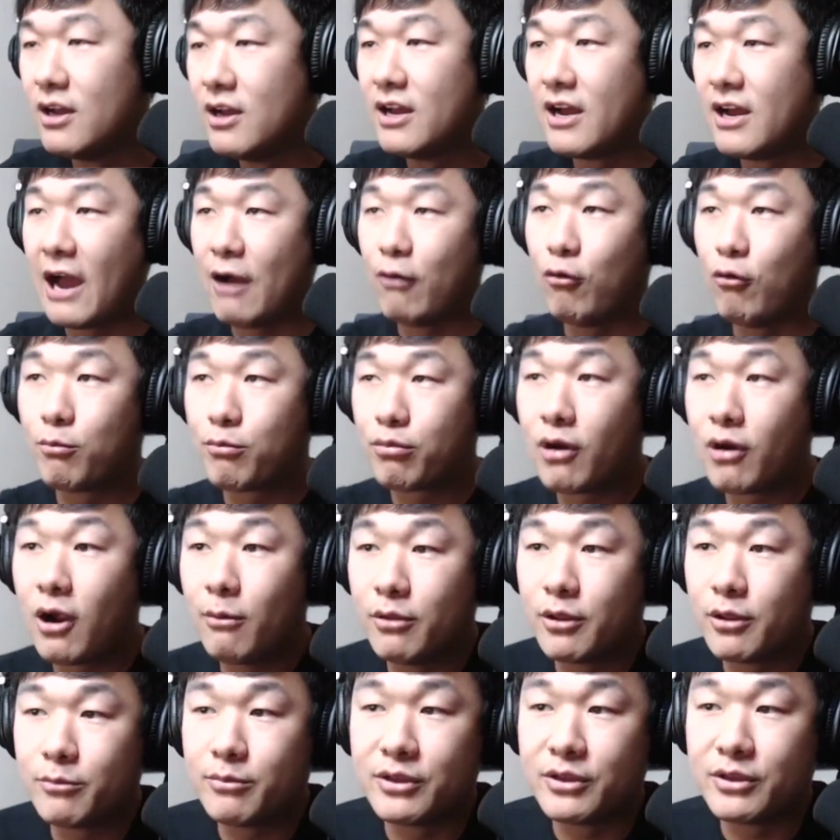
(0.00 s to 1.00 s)
I will
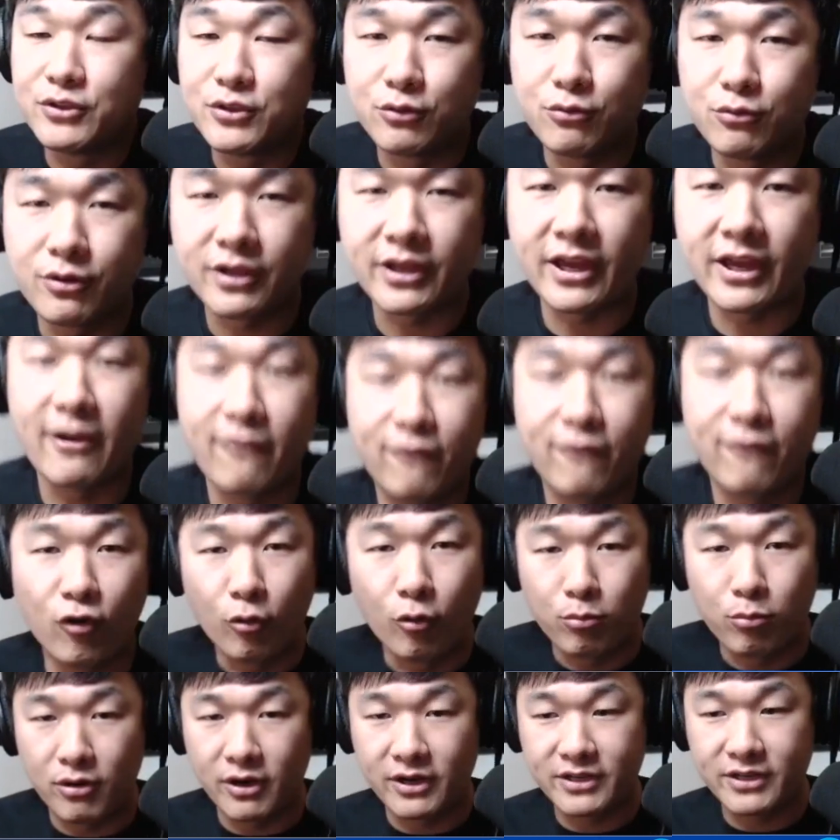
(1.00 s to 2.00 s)
probably be doing a full
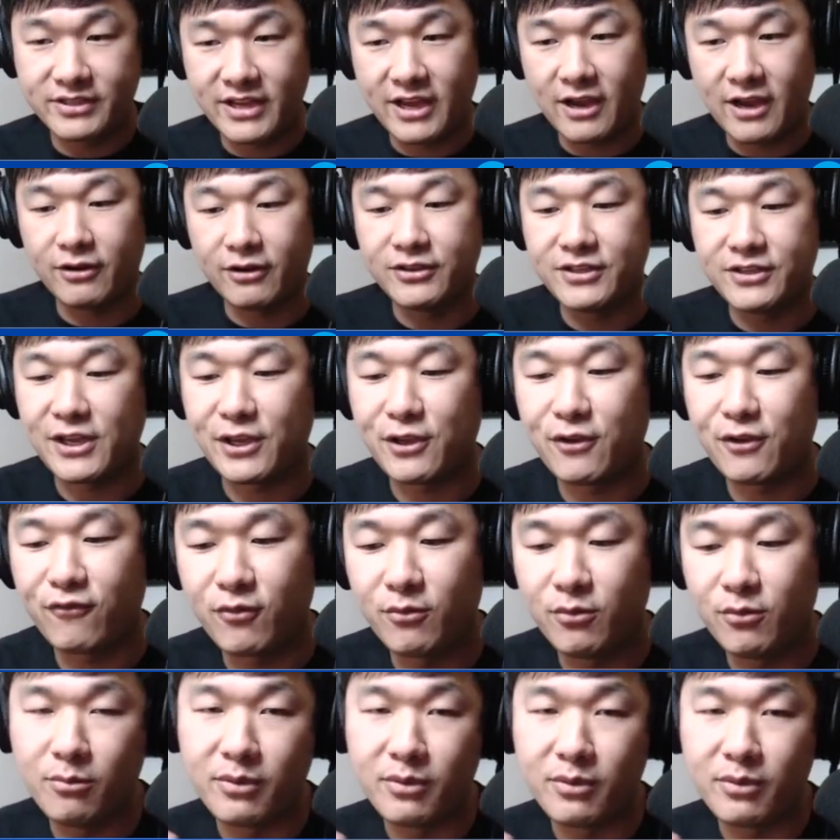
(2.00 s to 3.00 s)
breakdown and take you from
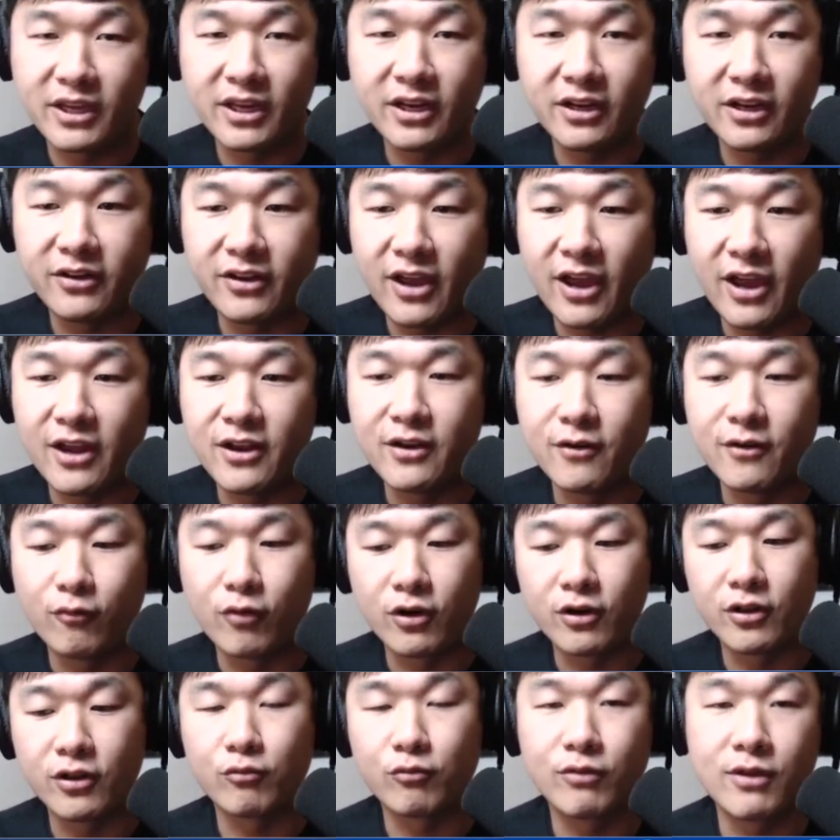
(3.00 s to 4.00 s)
the beginning to end of one
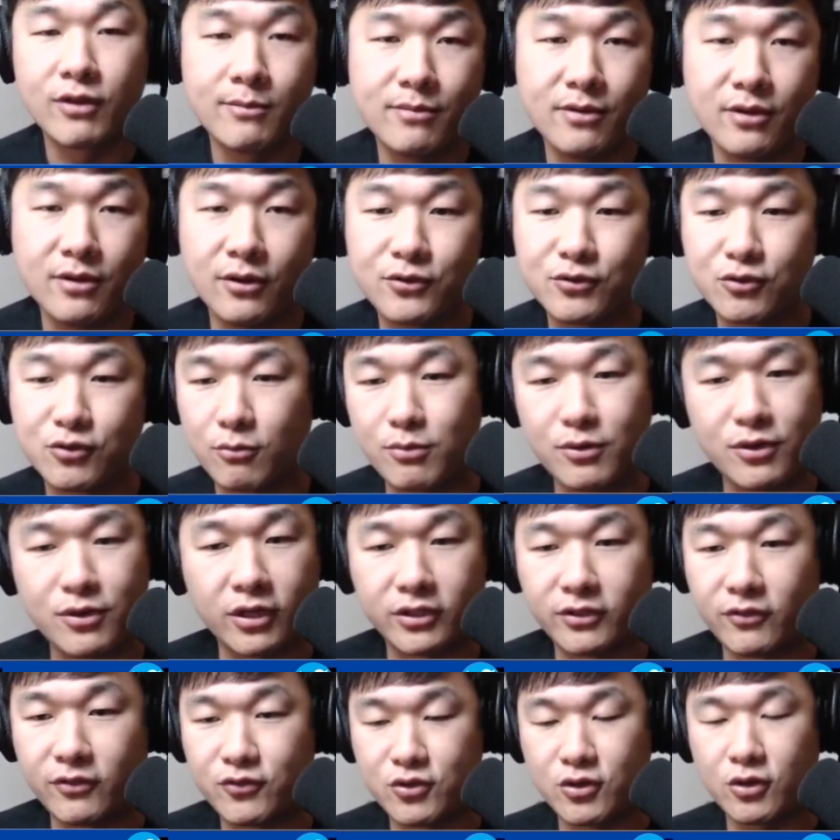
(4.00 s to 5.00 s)
of the rebuilds or
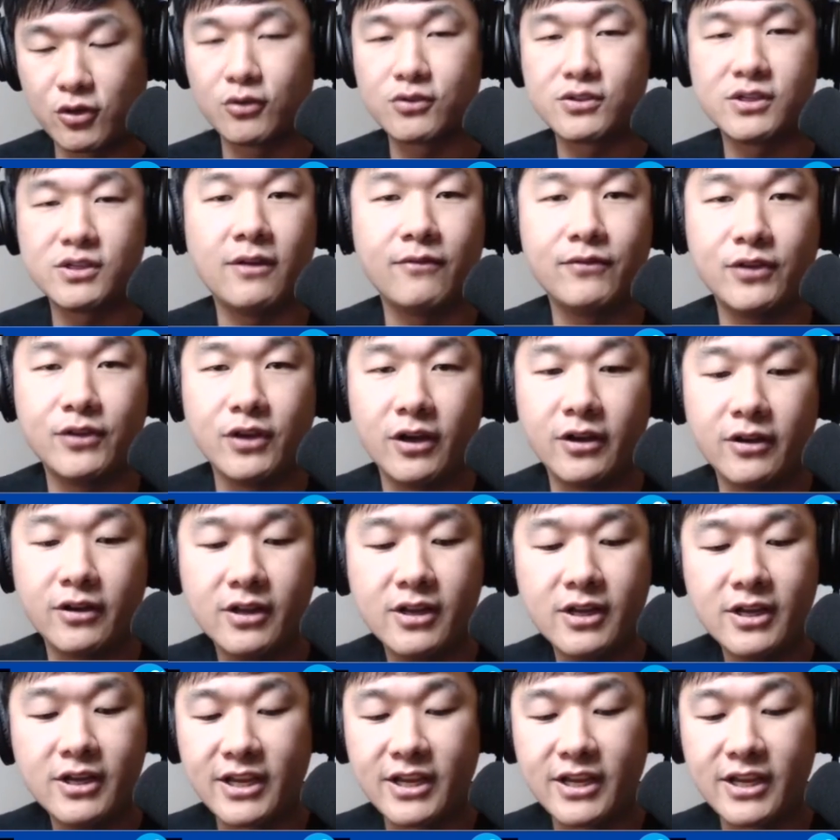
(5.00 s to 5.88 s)
productive struggles that I've done